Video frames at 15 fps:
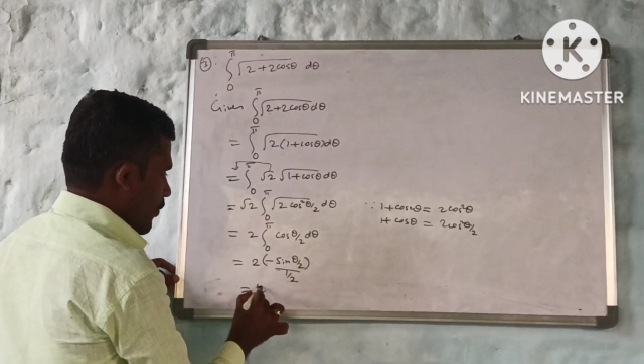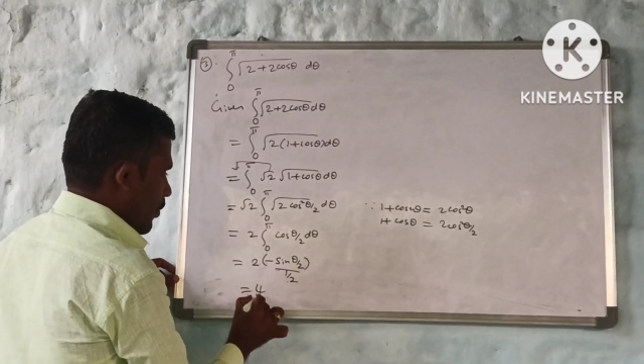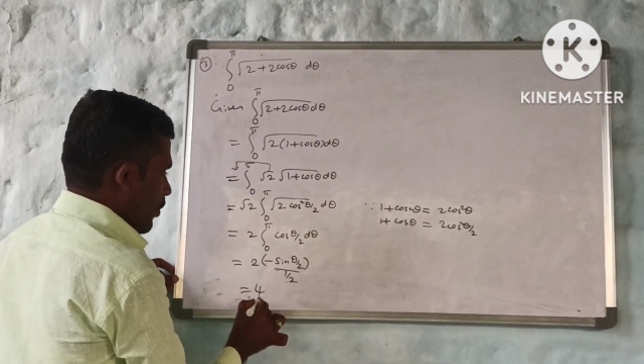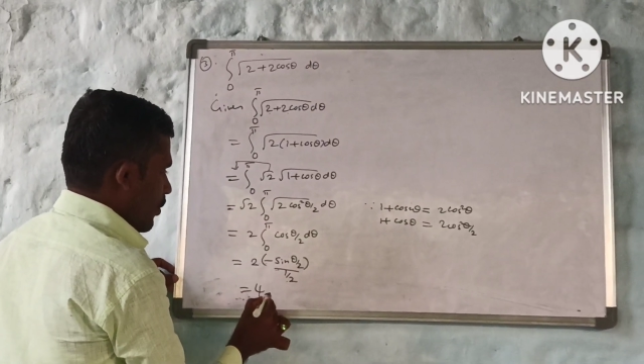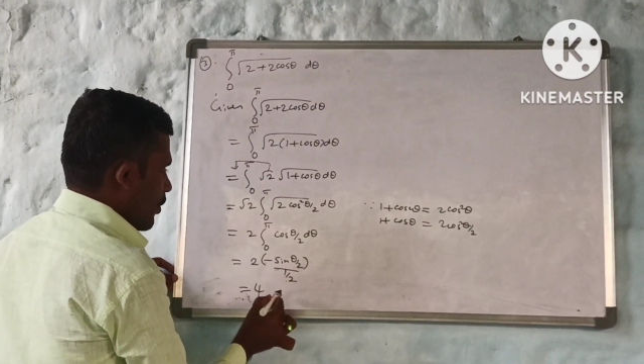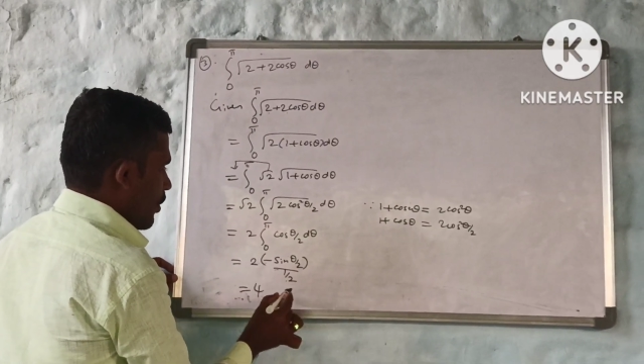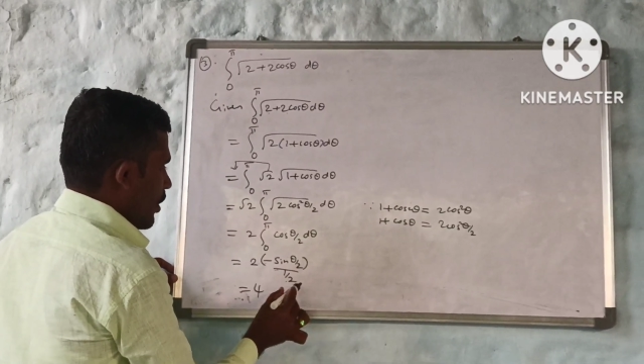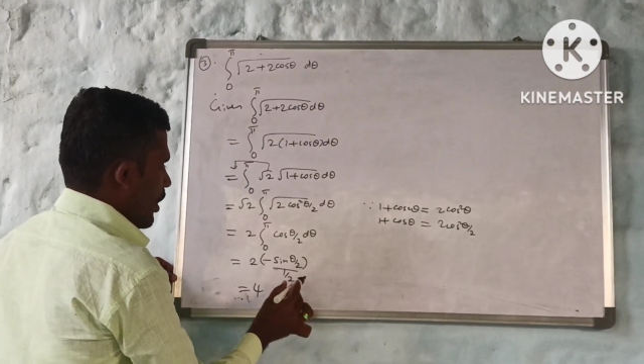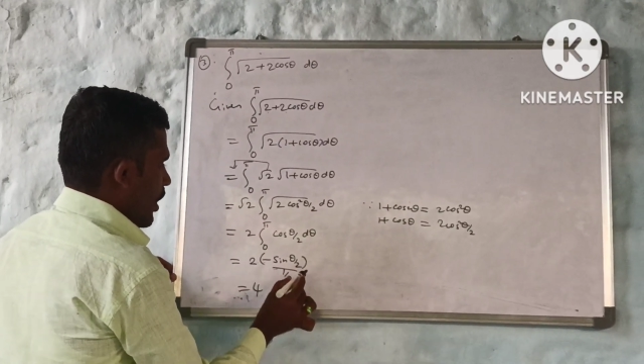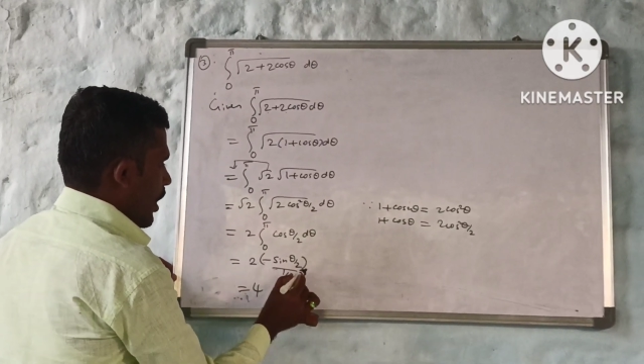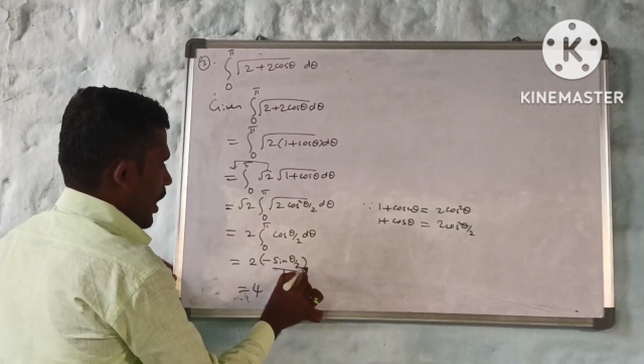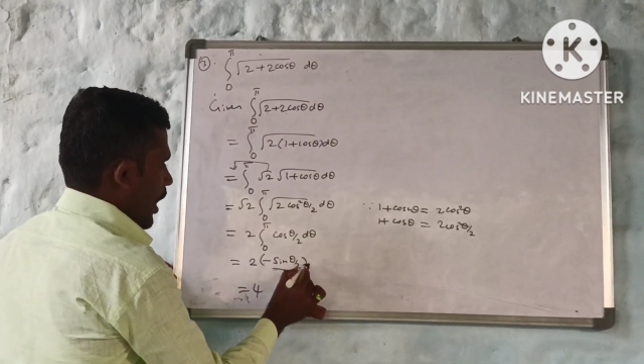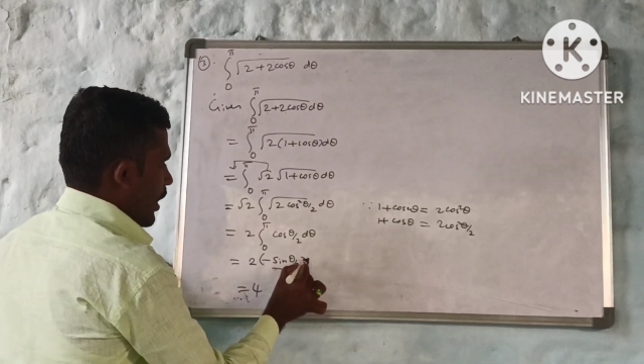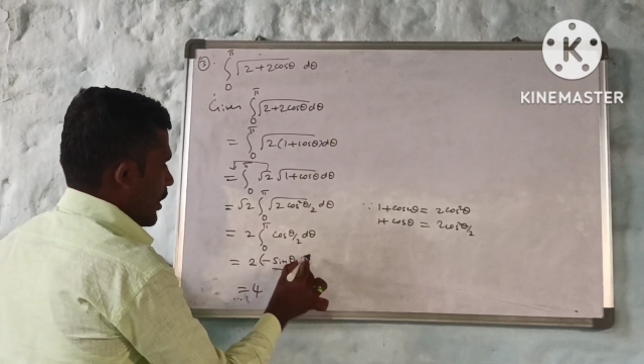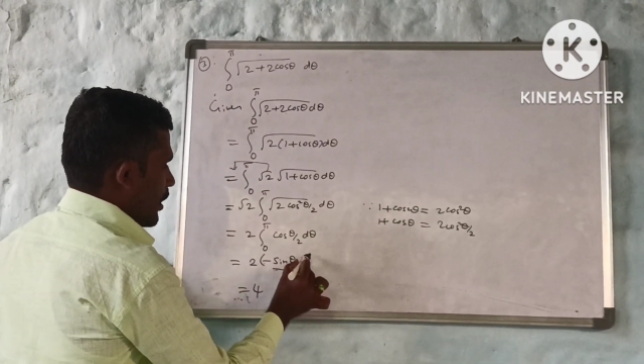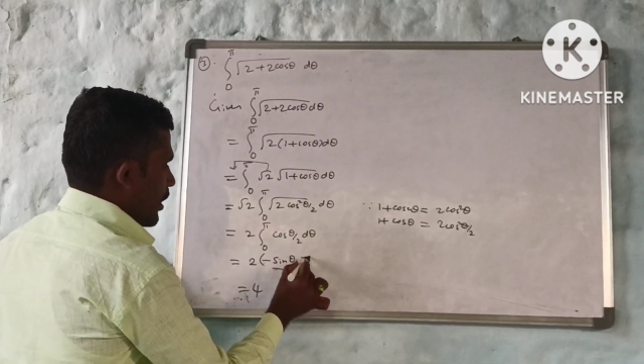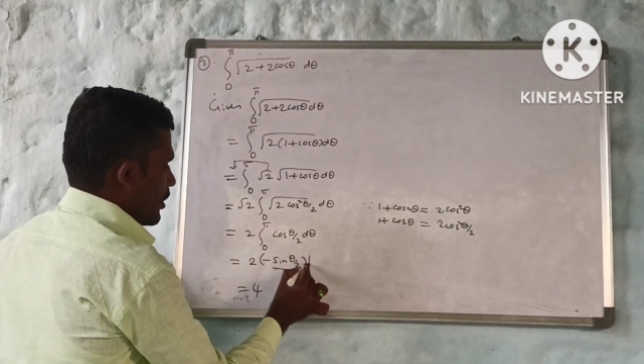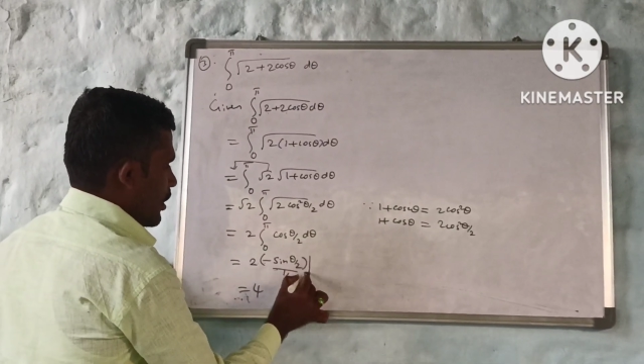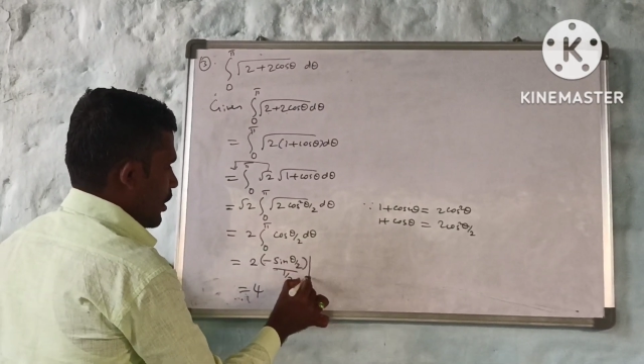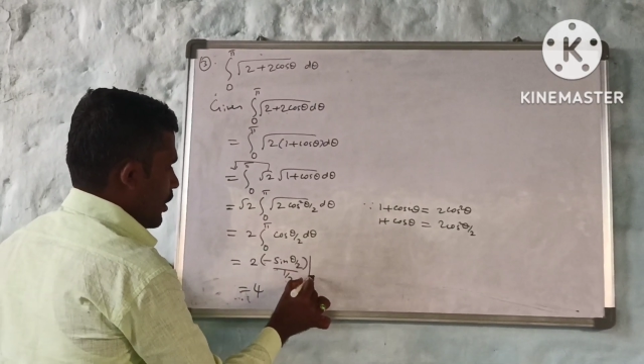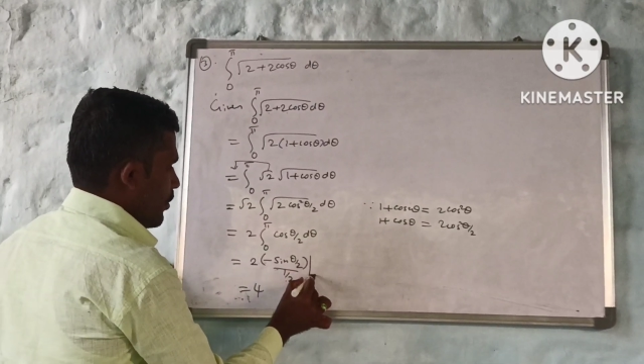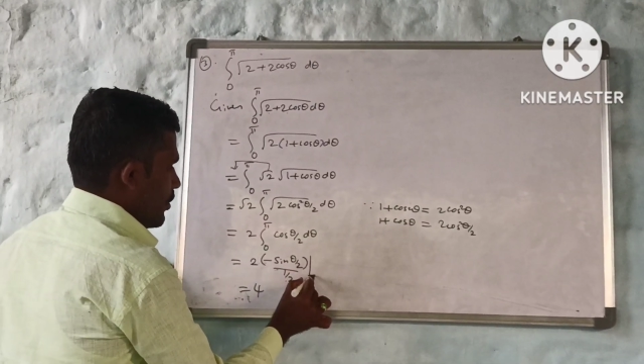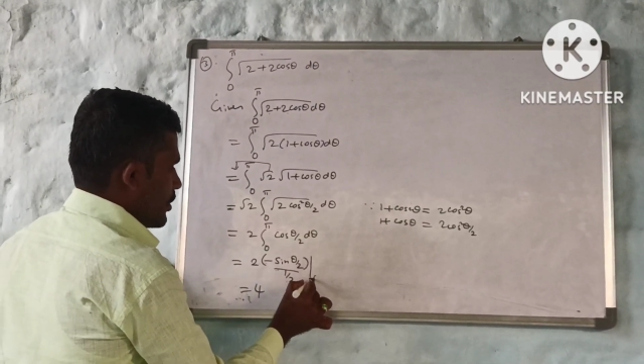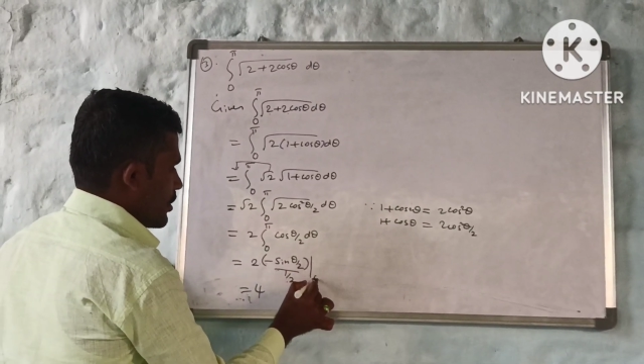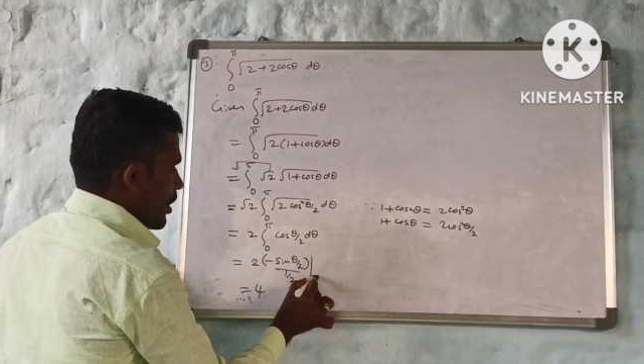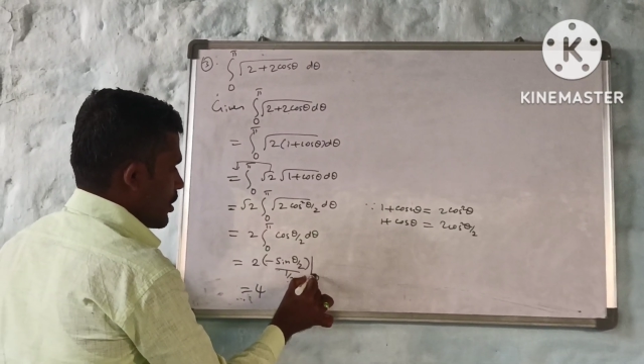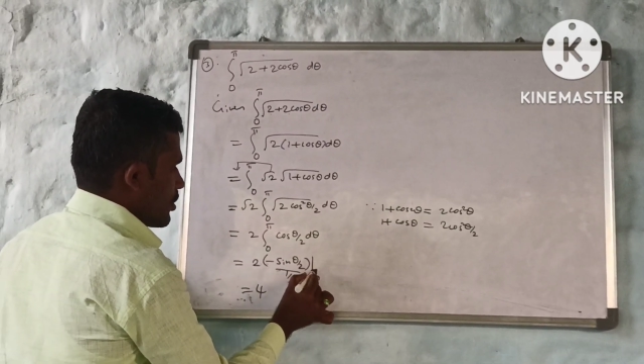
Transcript: 4, and here the limits